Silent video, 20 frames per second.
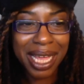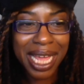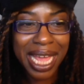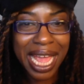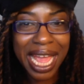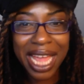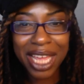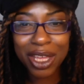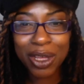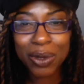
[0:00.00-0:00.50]

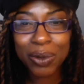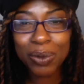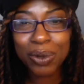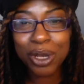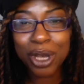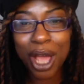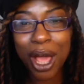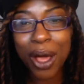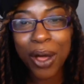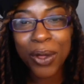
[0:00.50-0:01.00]
and you
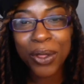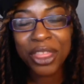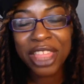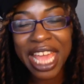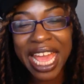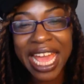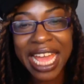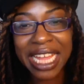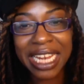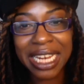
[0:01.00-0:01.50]
know
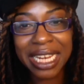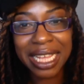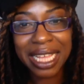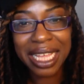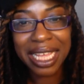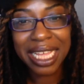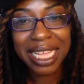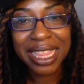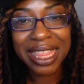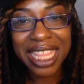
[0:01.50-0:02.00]
that
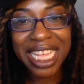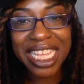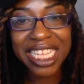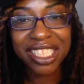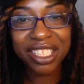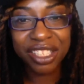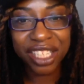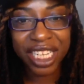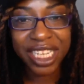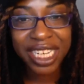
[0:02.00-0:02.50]
the
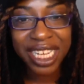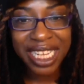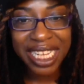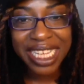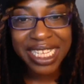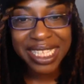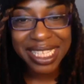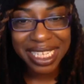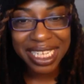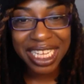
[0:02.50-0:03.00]
agenda
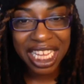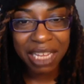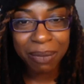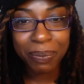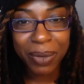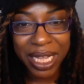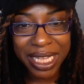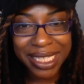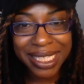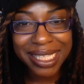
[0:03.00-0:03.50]
is to
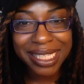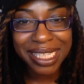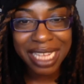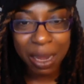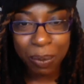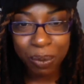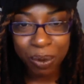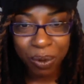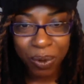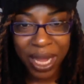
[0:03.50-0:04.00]
keep us
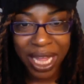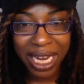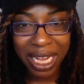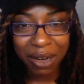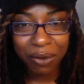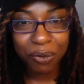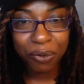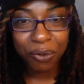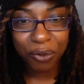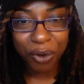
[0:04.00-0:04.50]

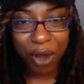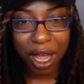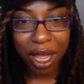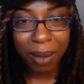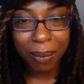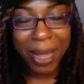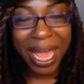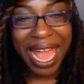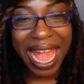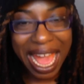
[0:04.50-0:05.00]
separated
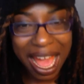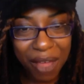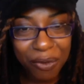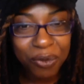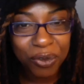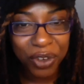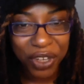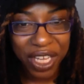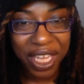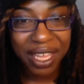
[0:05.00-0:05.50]
from
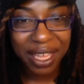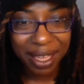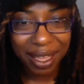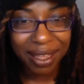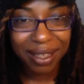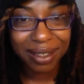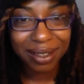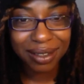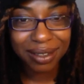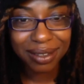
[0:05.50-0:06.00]
Africa.
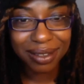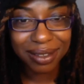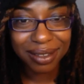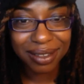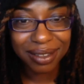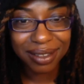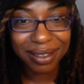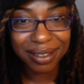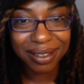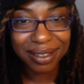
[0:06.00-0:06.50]

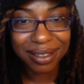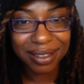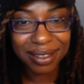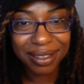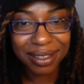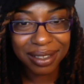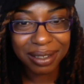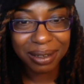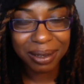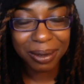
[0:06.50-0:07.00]

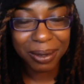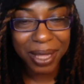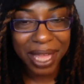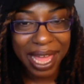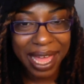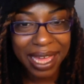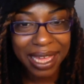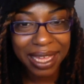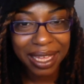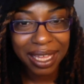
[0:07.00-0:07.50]

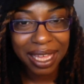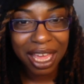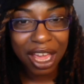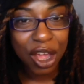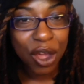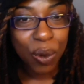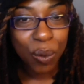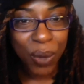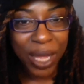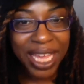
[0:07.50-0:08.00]
Okay?
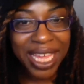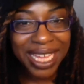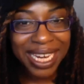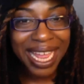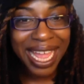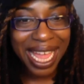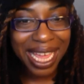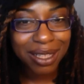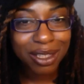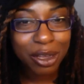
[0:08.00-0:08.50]
We can
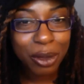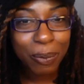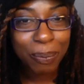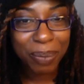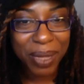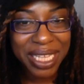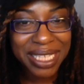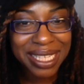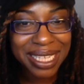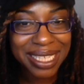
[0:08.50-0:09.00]
handle
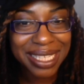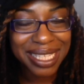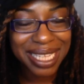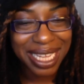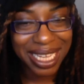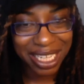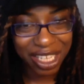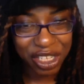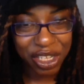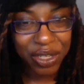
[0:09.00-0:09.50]
business
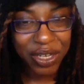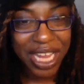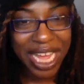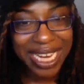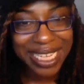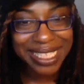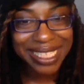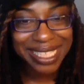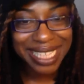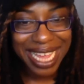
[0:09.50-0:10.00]
in the
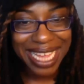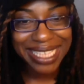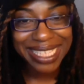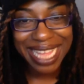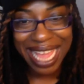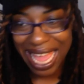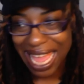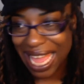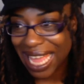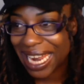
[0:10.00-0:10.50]
United States
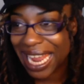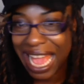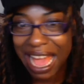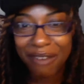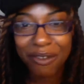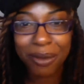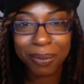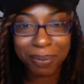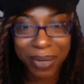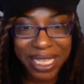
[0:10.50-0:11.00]
and
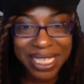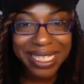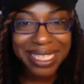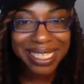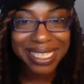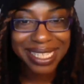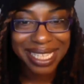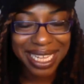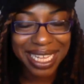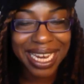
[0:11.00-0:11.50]
have a
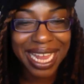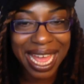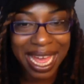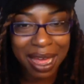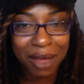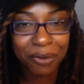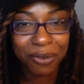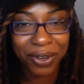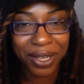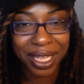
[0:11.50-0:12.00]
business in
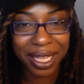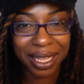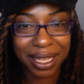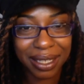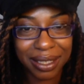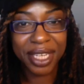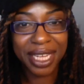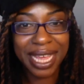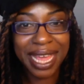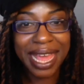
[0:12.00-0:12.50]
Africa.
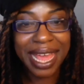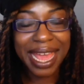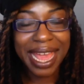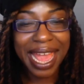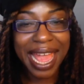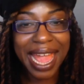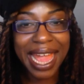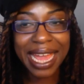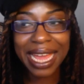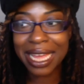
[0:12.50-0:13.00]

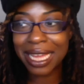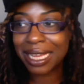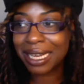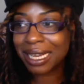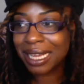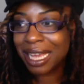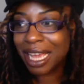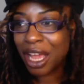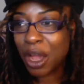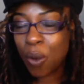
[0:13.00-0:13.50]
And
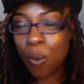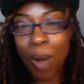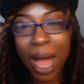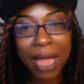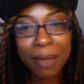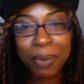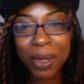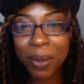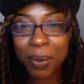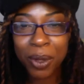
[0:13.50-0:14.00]

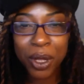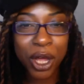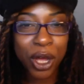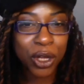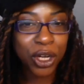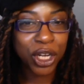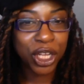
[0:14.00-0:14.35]
white people go to